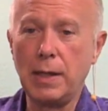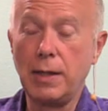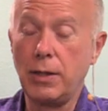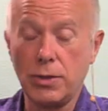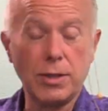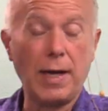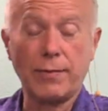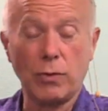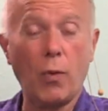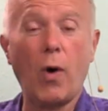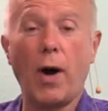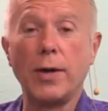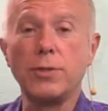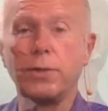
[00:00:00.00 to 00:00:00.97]
You just have to
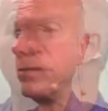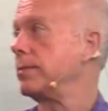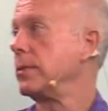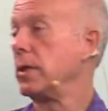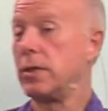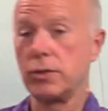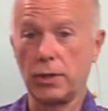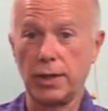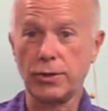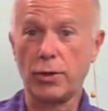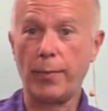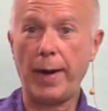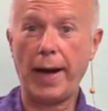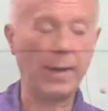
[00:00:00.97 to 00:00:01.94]
watch. So let's
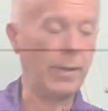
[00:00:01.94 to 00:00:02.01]
go back.